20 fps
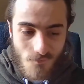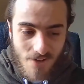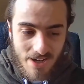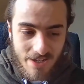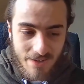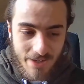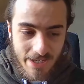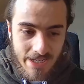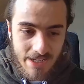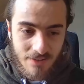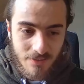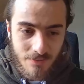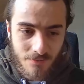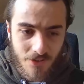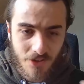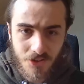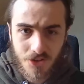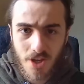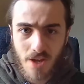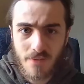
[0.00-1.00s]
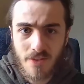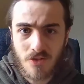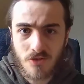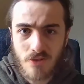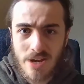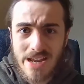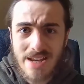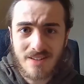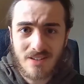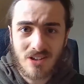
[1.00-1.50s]
in the Southern
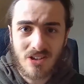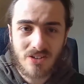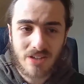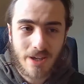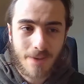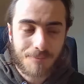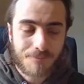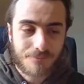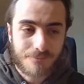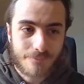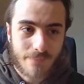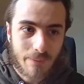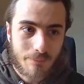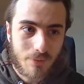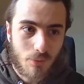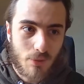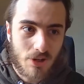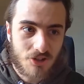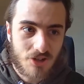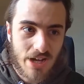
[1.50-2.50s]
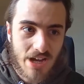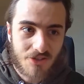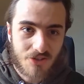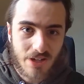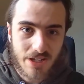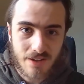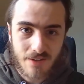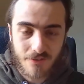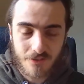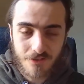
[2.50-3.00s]
Raiders, but when she
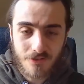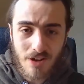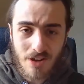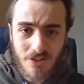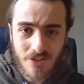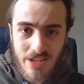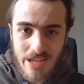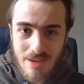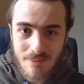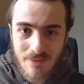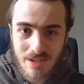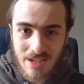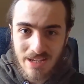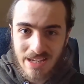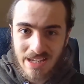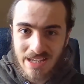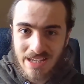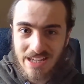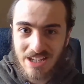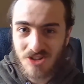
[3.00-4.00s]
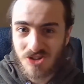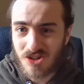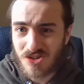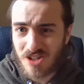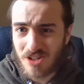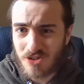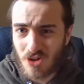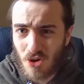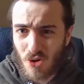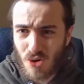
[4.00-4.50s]
actually confronts him, he's just
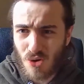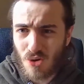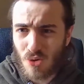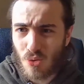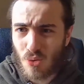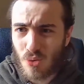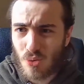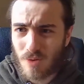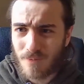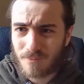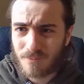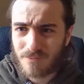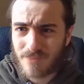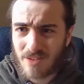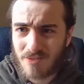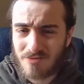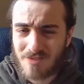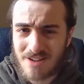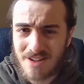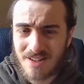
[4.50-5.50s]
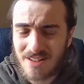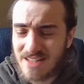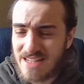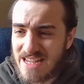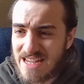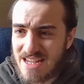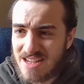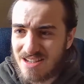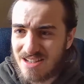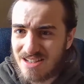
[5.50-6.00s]
this old,
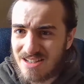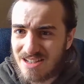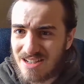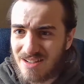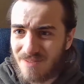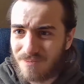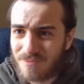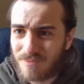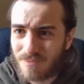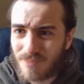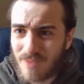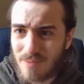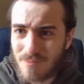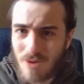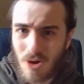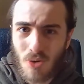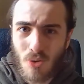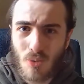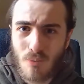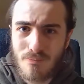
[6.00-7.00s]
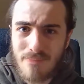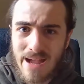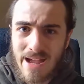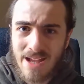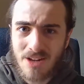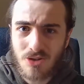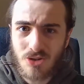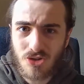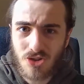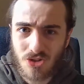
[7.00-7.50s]
wrinkly old man
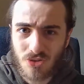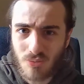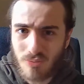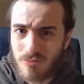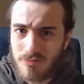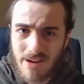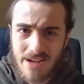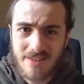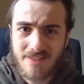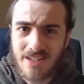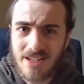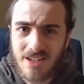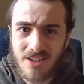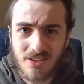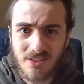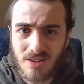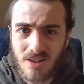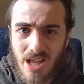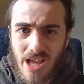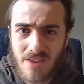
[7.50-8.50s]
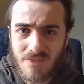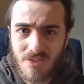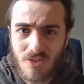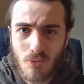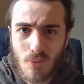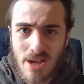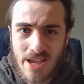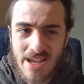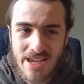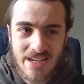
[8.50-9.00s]
who's just wasting his life
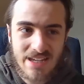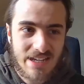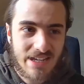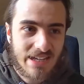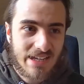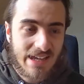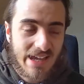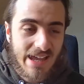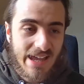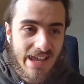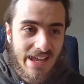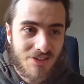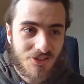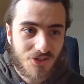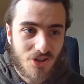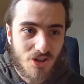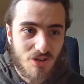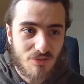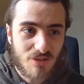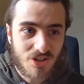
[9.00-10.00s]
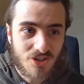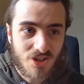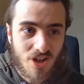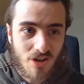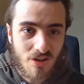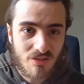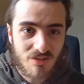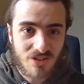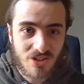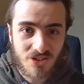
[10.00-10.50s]
away, and so
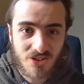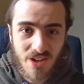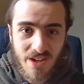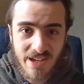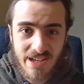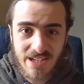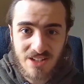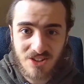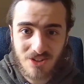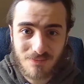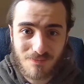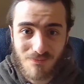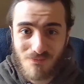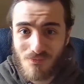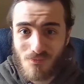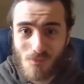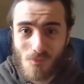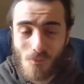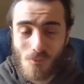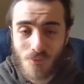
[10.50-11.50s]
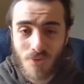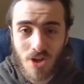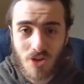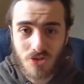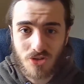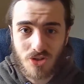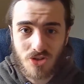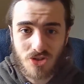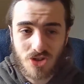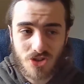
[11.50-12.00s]
Katara decides not
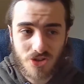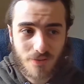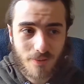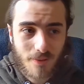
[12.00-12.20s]
to just